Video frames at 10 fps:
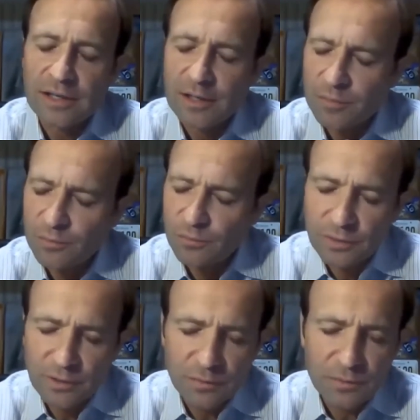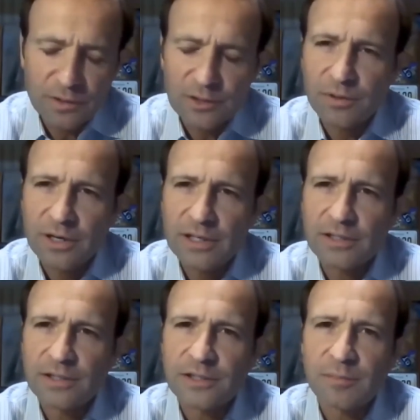I'd be really, really
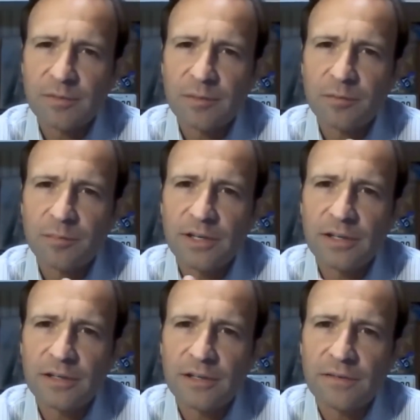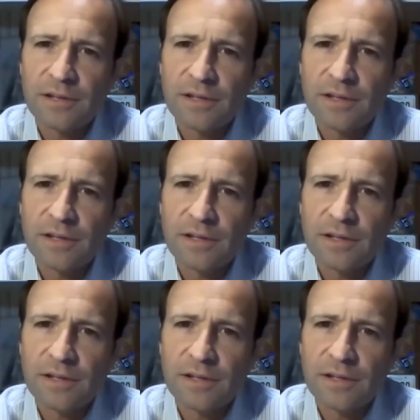surprised in the September meeting if they